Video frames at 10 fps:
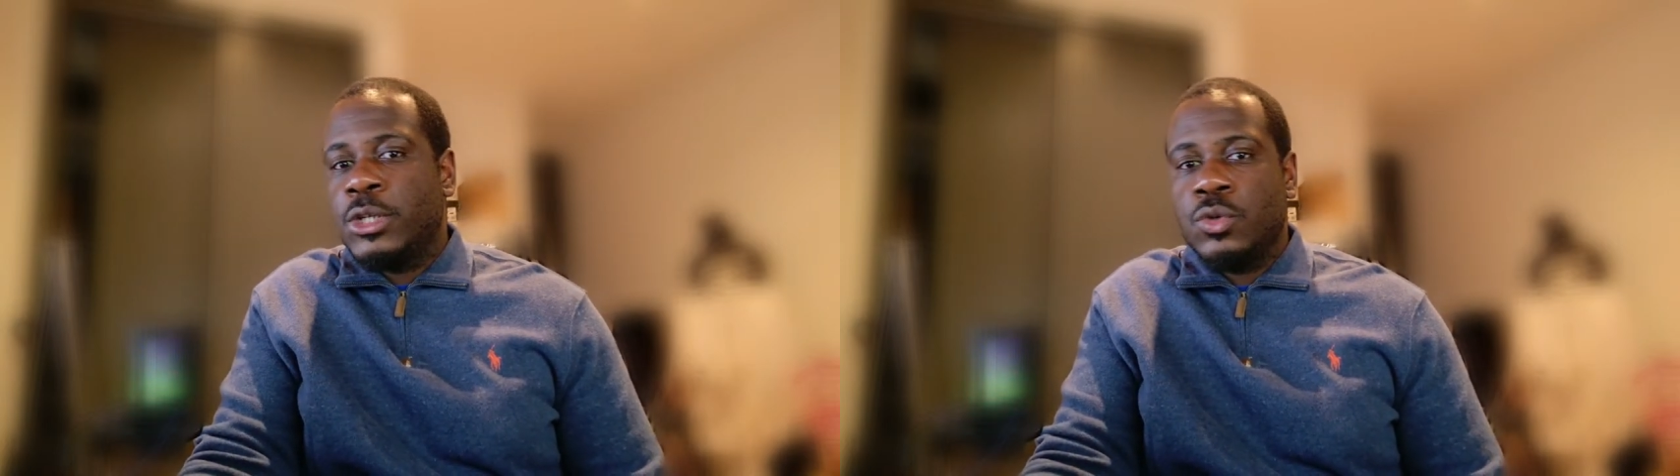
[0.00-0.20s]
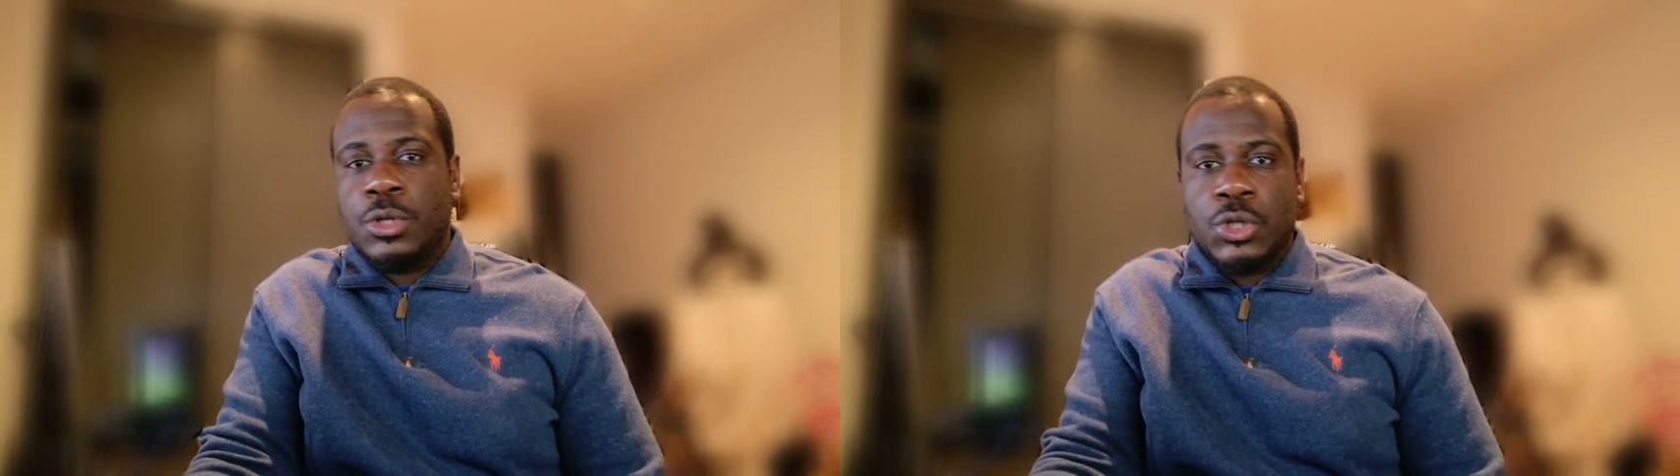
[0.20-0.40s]
You
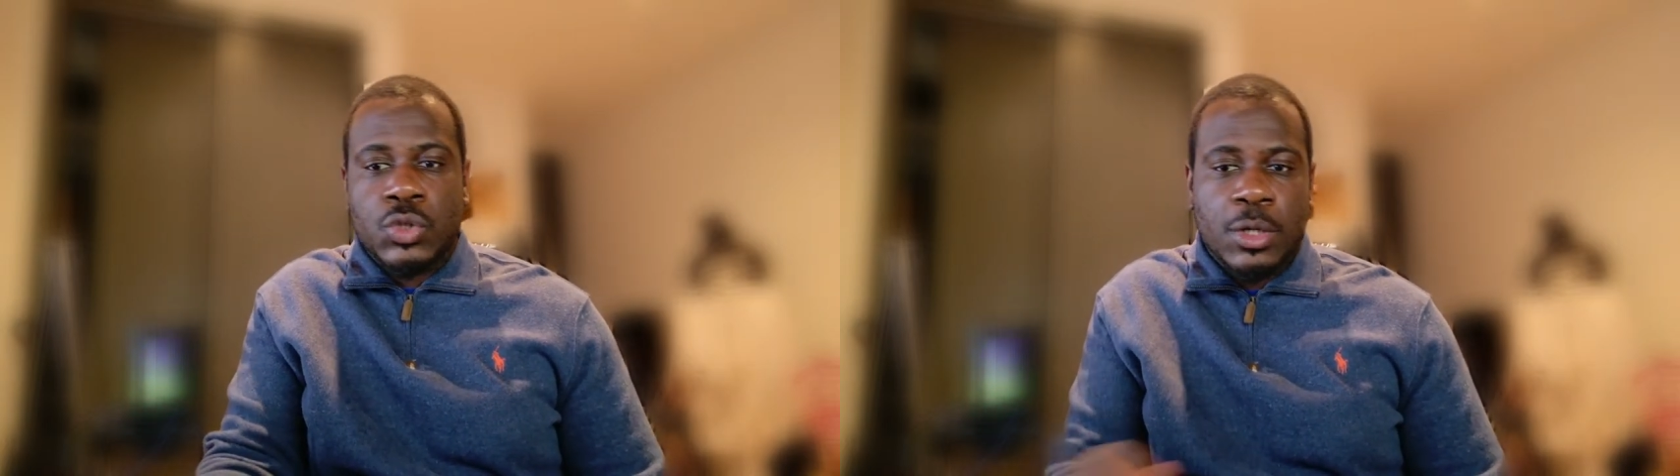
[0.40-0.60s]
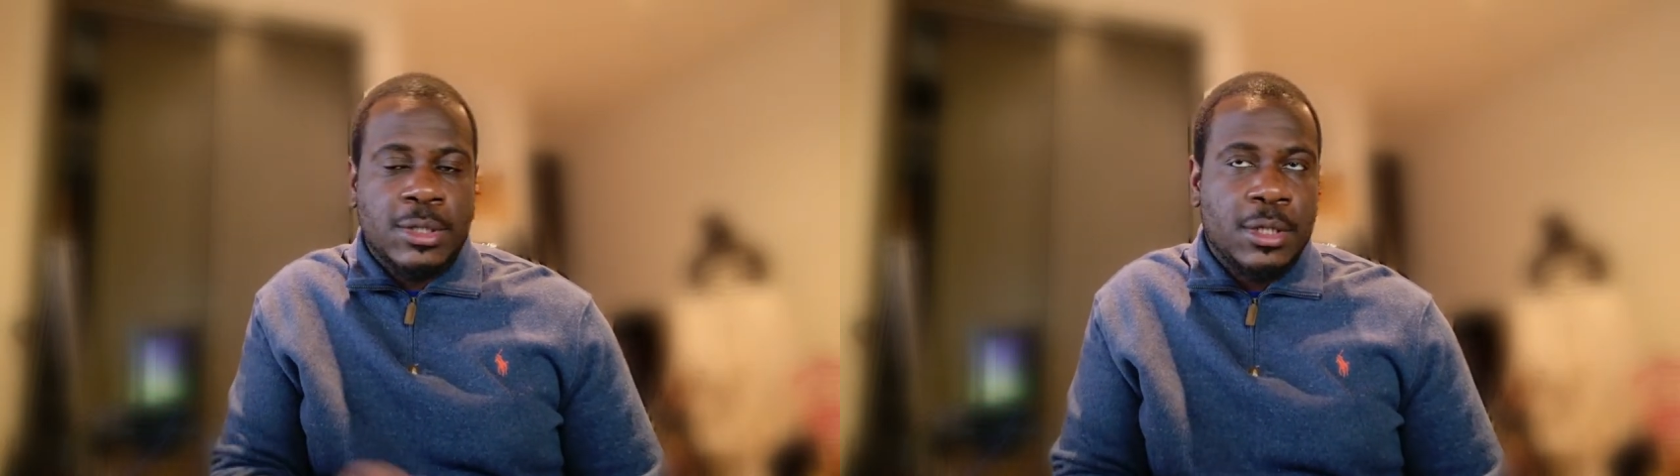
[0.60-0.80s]
can
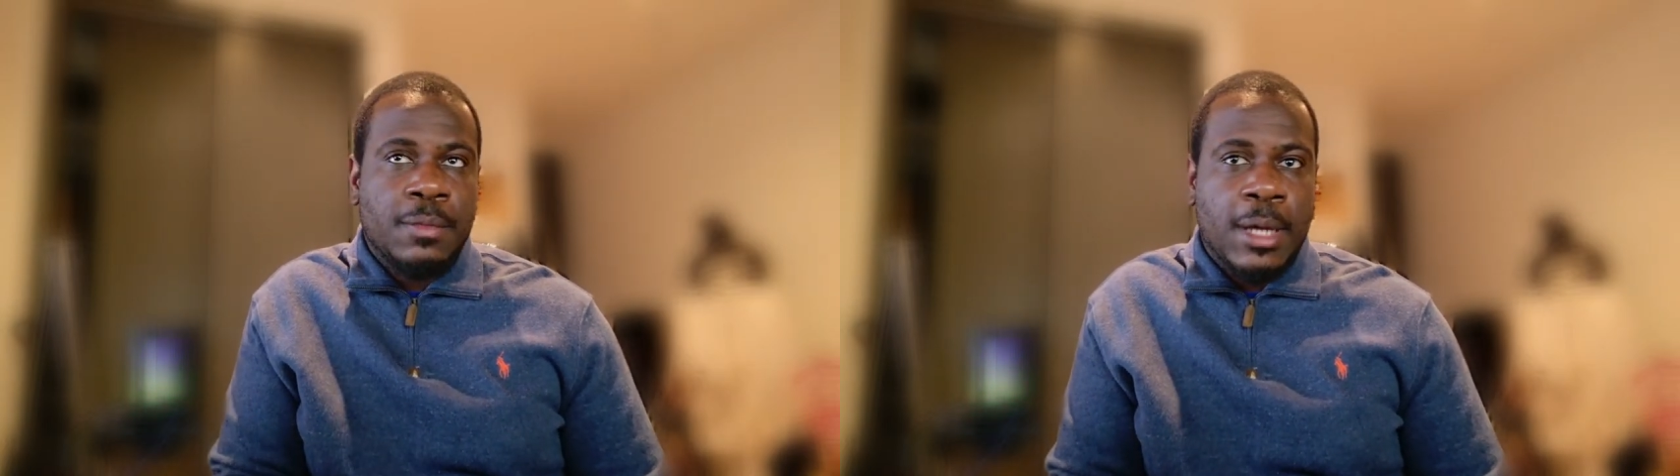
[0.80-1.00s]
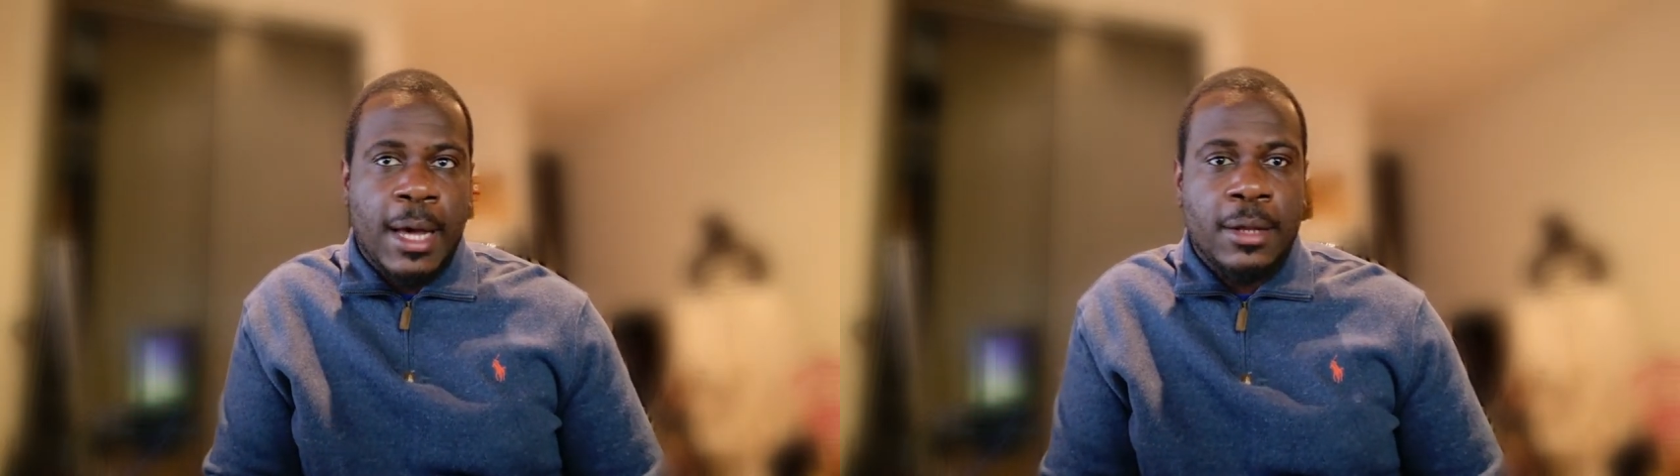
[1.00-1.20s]
trust him.
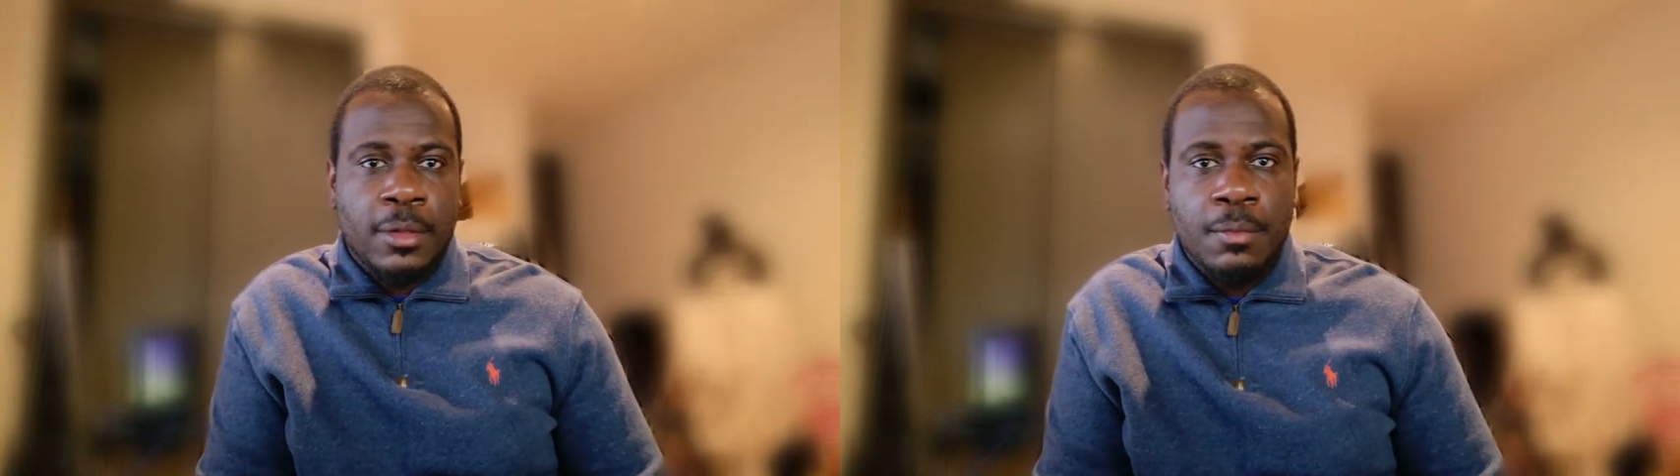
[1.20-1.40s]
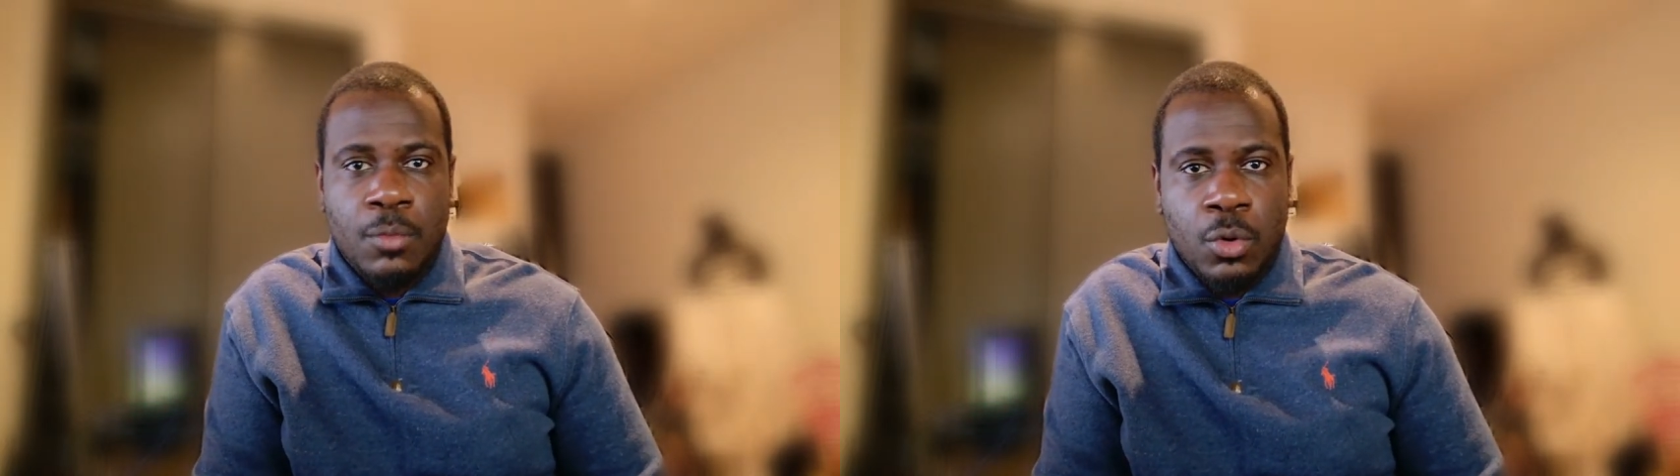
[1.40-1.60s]
God is
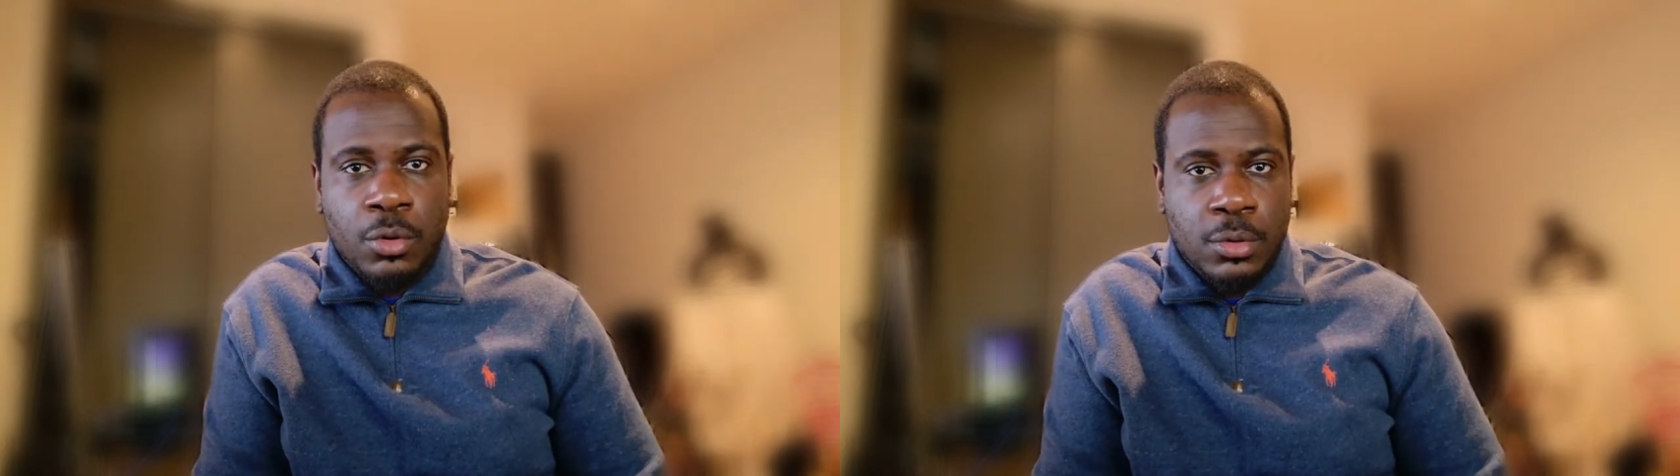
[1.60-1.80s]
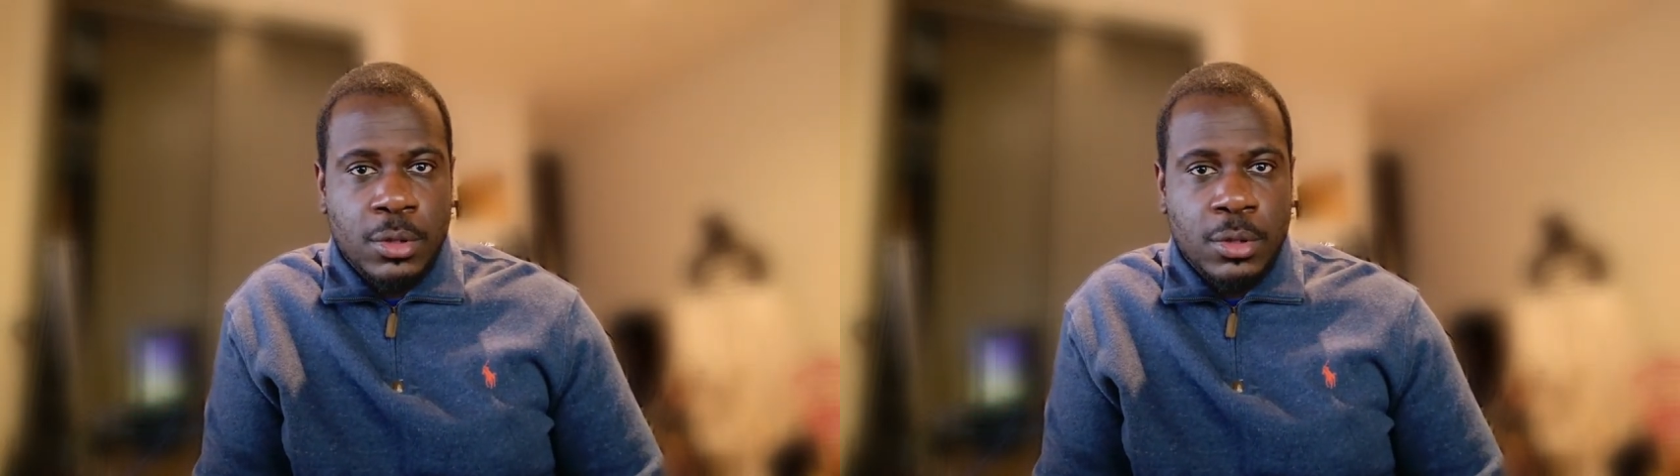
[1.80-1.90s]
immortal.